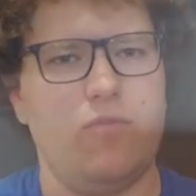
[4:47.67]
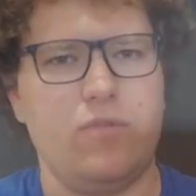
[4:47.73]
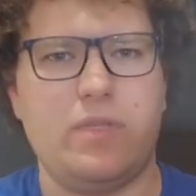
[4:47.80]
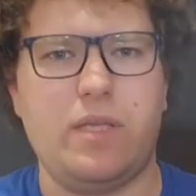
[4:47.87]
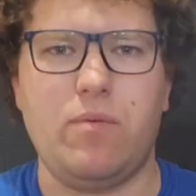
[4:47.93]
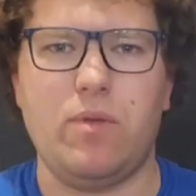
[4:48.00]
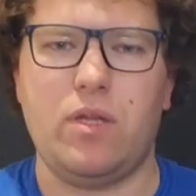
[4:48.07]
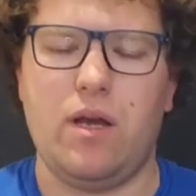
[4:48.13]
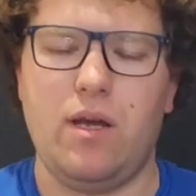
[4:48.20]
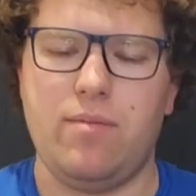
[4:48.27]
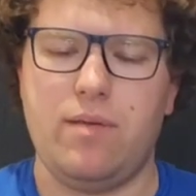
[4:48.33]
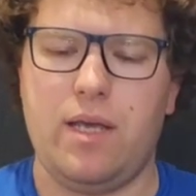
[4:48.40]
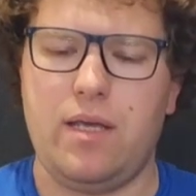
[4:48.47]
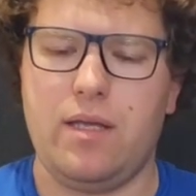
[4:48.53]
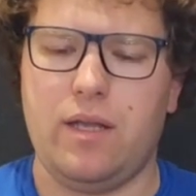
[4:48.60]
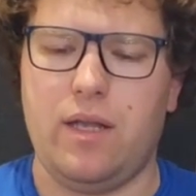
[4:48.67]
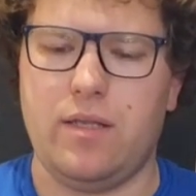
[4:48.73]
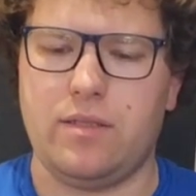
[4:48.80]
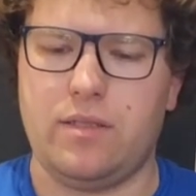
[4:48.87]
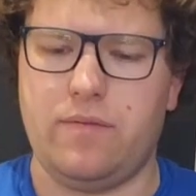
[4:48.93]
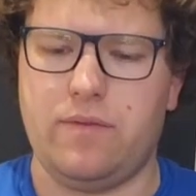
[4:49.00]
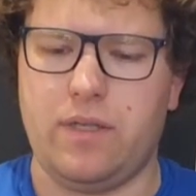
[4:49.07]
we'll see what the IPA
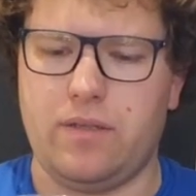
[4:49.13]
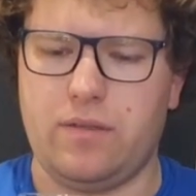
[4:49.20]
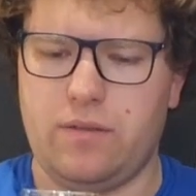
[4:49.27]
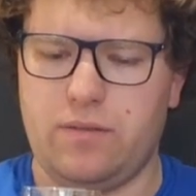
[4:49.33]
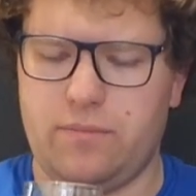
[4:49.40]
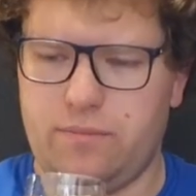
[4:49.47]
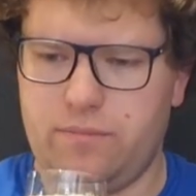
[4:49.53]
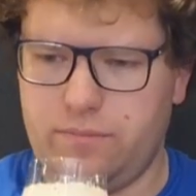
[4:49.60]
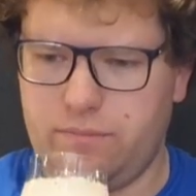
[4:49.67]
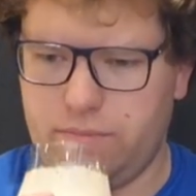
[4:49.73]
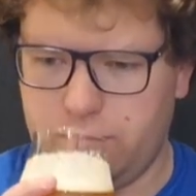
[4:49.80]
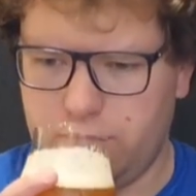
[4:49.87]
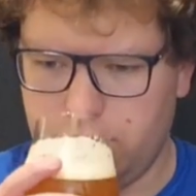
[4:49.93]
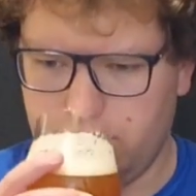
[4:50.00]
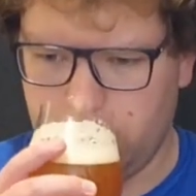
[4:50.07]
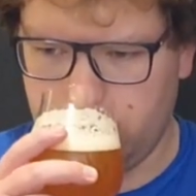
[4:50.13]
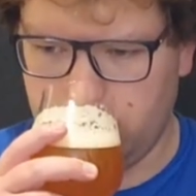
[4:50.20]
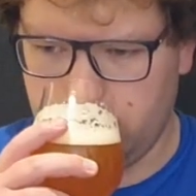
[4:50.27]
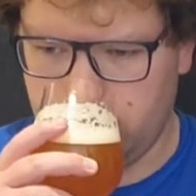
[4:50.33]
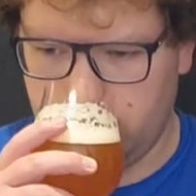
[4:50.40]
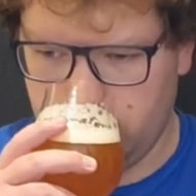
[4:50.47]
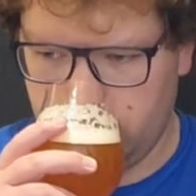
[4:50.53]
glass gives us.
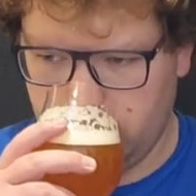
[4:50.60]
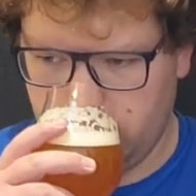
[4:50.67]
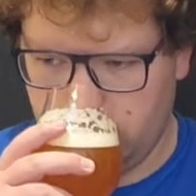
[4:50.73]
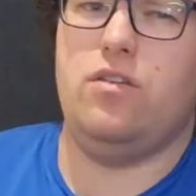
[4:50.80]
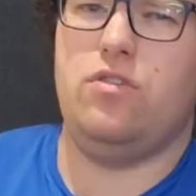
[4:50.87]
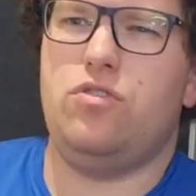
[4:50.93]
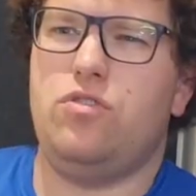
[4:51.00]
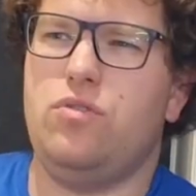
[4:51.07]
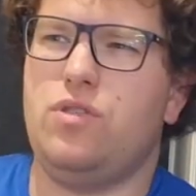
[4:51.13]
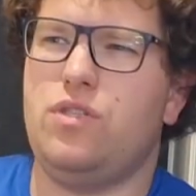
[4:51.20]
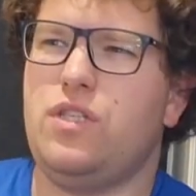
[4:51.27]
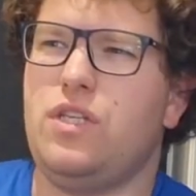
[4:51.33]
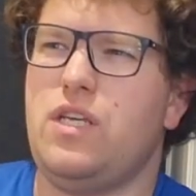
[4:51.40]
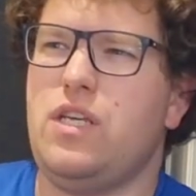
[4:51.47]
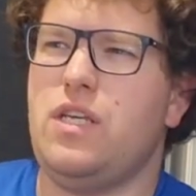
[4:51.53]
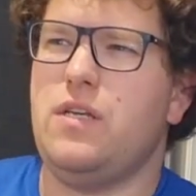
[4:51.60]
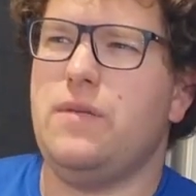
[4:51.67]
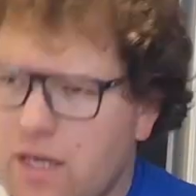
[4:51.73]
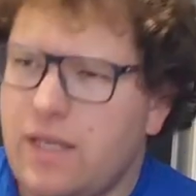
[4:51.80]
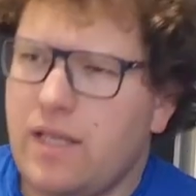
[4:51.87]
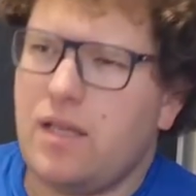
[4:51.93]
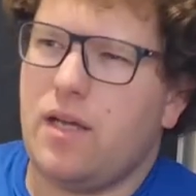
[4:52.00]
Juicy,
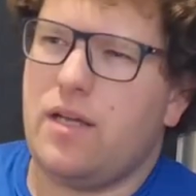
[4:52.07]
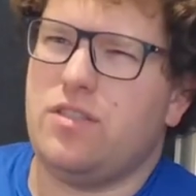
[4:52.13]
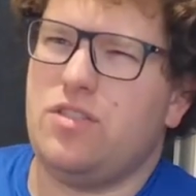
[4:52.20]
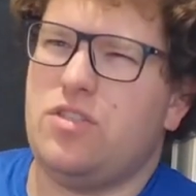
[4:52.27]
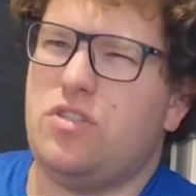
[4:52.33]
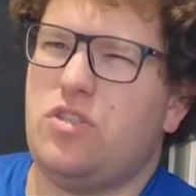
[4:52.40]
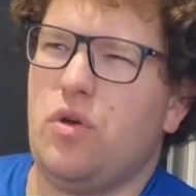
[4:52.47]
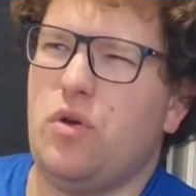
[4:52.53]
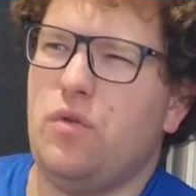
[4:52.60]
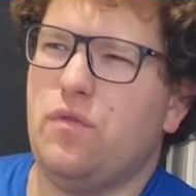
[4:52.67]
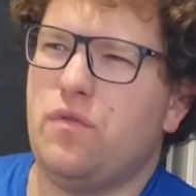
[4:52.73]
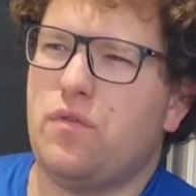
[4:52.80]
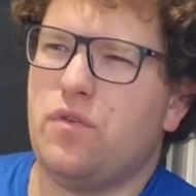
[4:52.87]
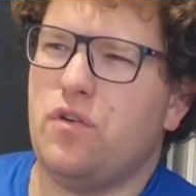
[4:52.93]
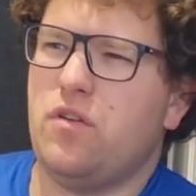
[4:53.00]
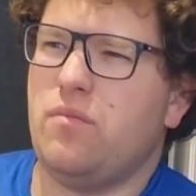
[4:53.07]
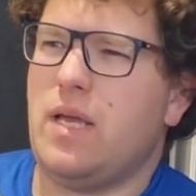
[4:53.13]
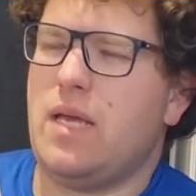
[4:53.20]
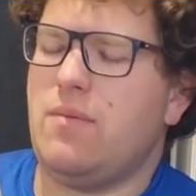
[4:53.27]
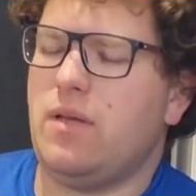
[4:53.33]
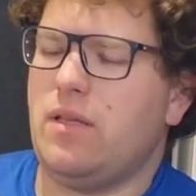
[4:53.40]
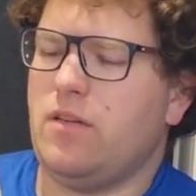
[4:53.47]
kind of get like a stone fruit,
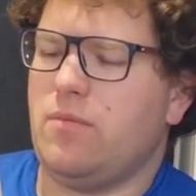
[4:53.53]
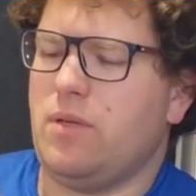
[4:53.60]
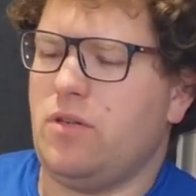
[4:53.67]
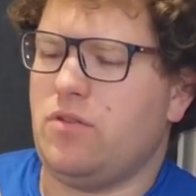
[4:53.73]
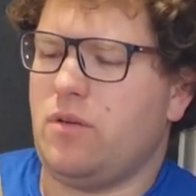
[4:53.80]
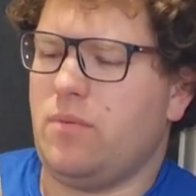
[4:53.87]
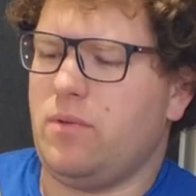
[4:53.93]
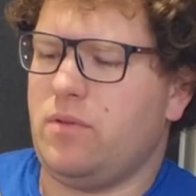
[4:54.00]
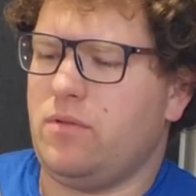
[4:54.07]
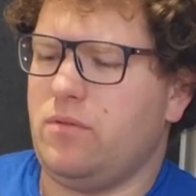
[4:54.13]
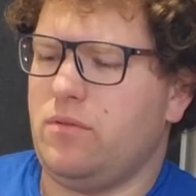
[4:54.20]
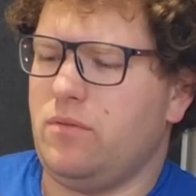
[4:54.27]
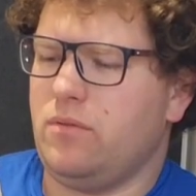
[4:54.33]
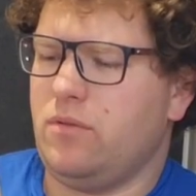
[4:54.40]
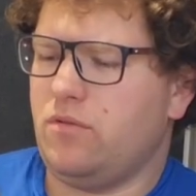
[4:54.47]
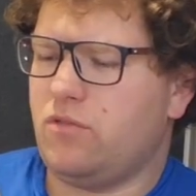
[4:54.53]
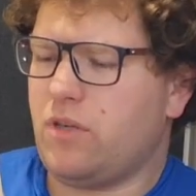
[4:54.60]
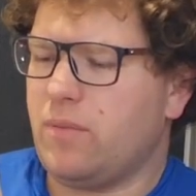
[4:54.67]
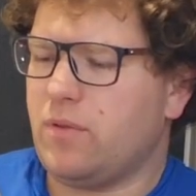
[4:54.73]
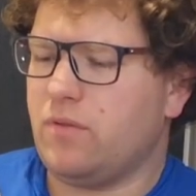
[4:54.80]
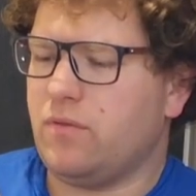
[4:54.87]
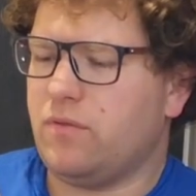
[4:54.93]
maybe a little bit of
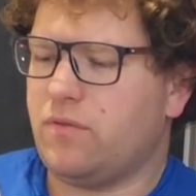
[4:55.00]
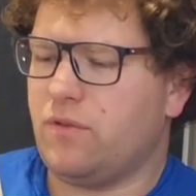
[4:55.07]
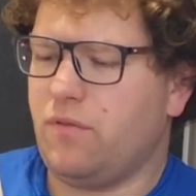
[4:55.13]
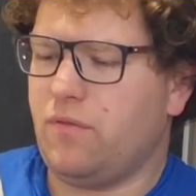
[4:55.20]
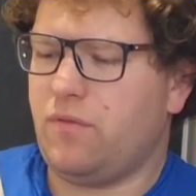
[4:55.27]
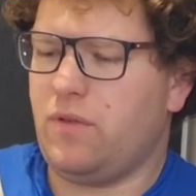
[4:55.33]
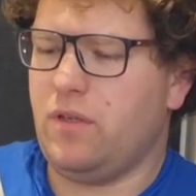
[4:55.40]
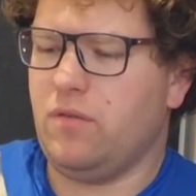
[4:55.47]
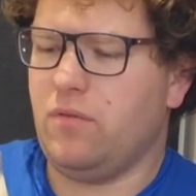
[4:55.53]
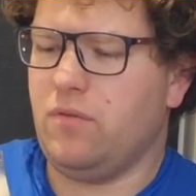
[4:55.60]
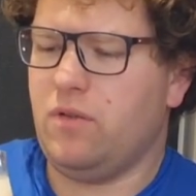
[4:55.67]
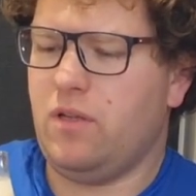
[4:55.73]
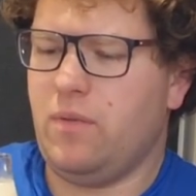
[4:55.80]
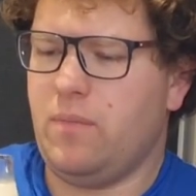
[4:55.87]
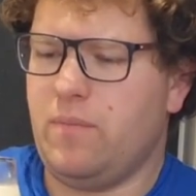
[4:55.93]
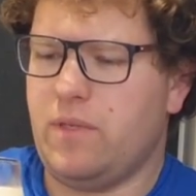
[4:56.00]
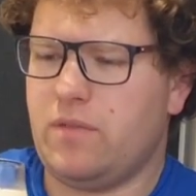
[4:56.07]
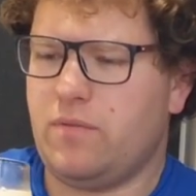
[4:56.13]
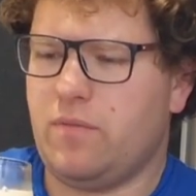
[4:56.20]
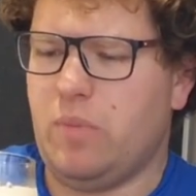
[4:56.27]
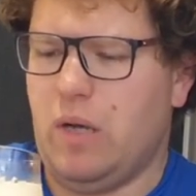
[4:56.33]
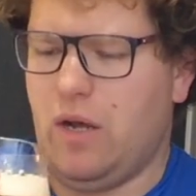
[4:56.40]
tropical fruit feel
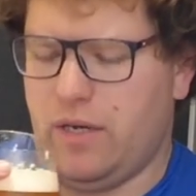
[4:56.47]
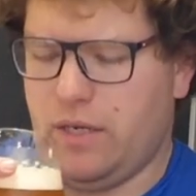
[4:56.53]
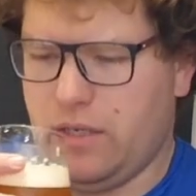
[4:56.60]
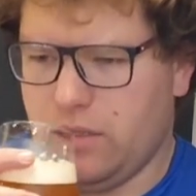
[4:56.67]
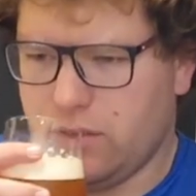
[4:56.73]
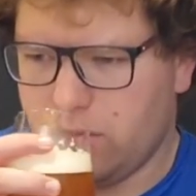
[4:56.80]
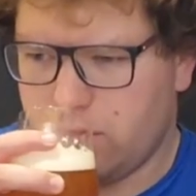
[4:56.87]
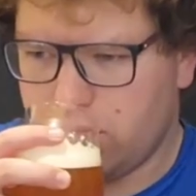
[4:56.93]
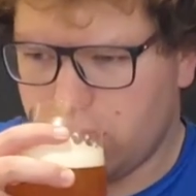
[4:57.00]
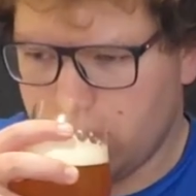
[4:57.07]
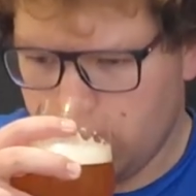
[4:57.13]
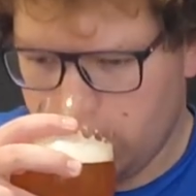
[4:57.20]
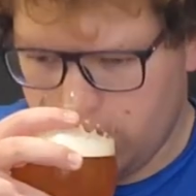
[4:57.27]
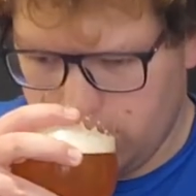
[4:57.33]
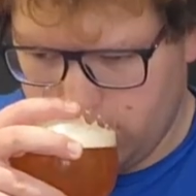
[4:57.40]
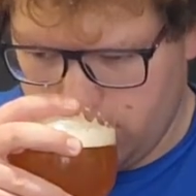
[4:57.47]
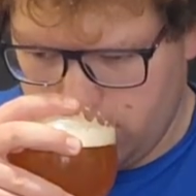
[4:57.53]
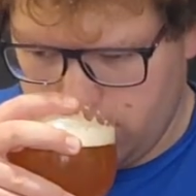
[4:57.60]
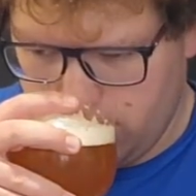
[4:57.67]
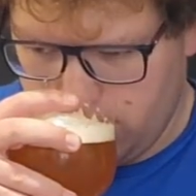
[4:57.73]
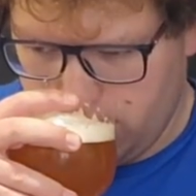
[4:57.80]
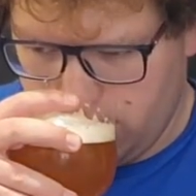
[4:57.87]
mixed with pininess.
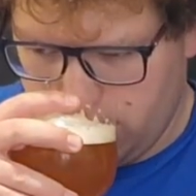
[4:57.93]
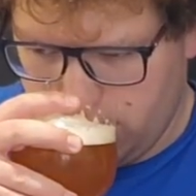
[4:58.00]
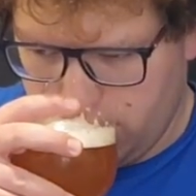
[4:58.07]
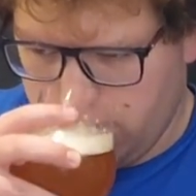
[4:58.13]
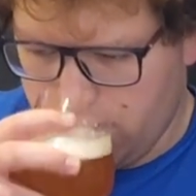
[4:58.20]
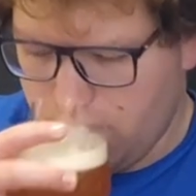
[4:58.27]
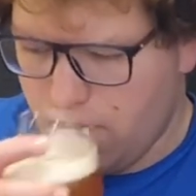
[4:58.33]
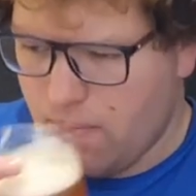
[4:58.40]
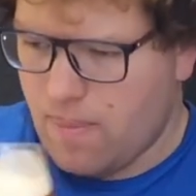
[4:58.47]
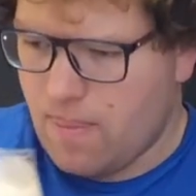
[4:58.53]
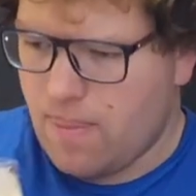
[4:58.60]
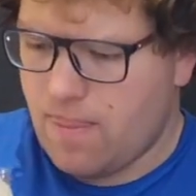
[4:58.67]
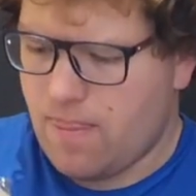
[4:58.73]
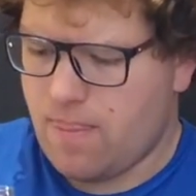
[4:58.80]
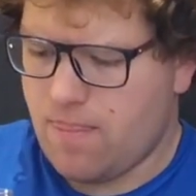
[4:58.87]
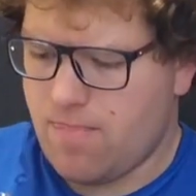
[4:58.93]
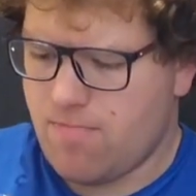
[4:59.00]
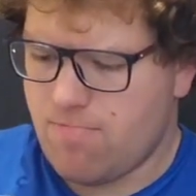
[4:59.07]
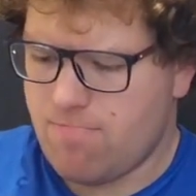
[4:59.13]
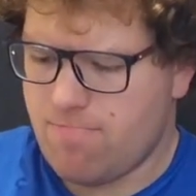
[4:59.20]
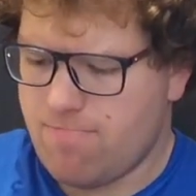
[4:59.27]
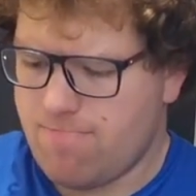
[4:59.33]
Quite an enticing aroma.
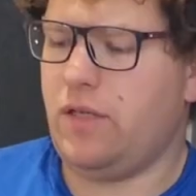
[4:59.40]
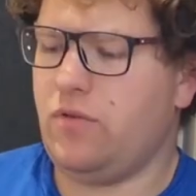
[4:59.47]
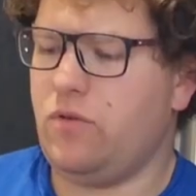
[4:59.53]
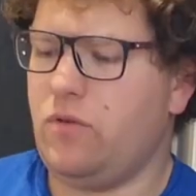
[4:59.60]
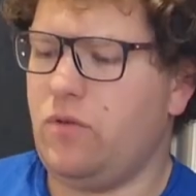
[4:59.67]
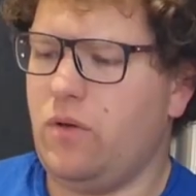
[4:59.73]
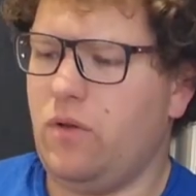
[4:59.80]
Actually,